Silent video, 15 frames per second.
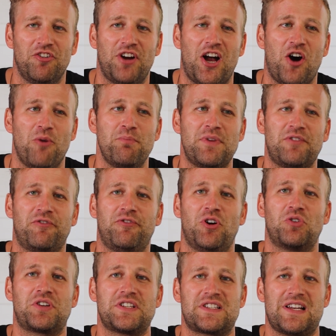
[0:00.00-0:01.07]
Help me
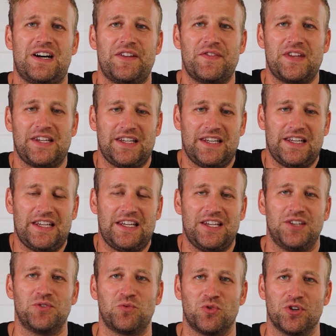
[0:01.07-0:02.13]
focus on the
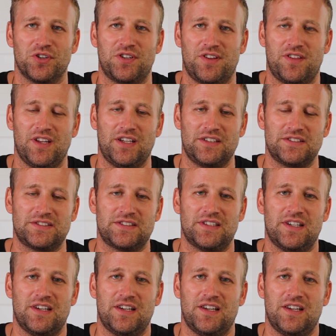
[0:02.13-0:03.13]
inward things.